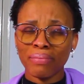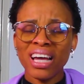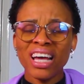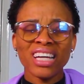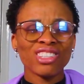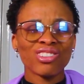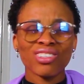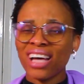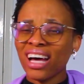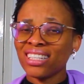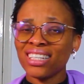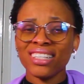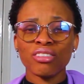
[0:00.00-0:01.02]
Just add a
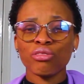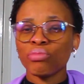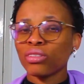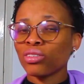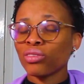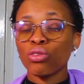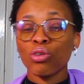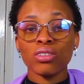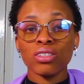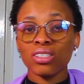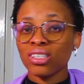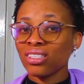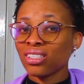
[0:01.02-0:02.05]
little bit of
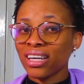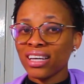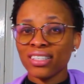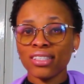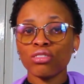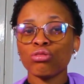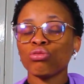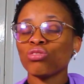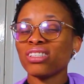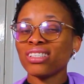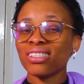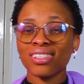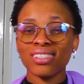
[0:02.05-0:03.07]
consistency to
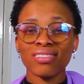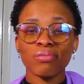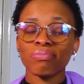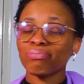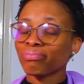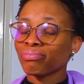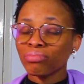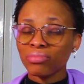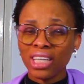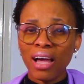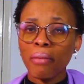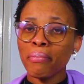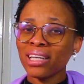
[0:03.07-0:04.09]
these
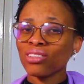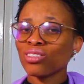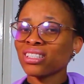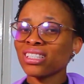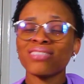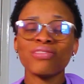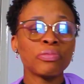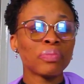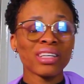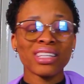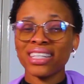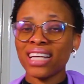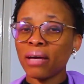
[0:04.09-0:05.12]
methods and repeat
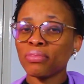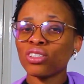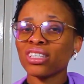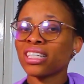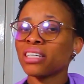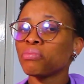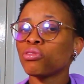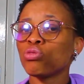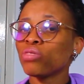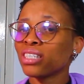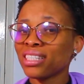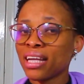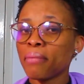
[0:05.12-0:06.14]
them. Just keep doing
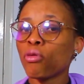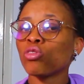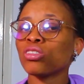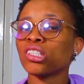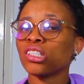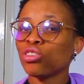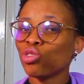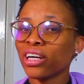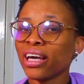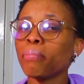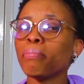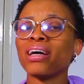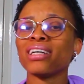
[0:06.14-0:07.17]
them until you get
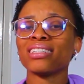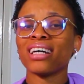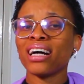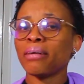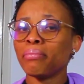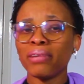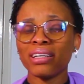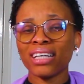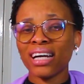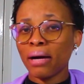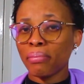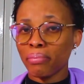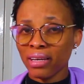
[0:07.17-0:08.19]
better and better and
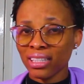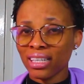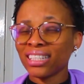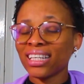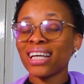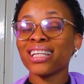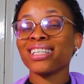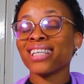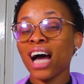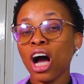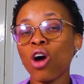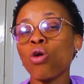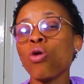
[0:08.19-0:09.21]
better. That is
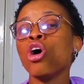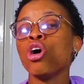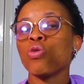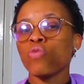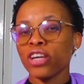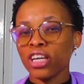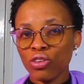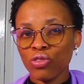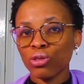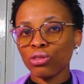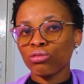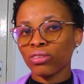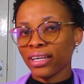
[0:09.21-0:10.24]
how we grow
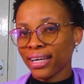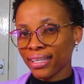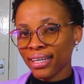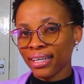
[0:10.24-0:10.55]
together.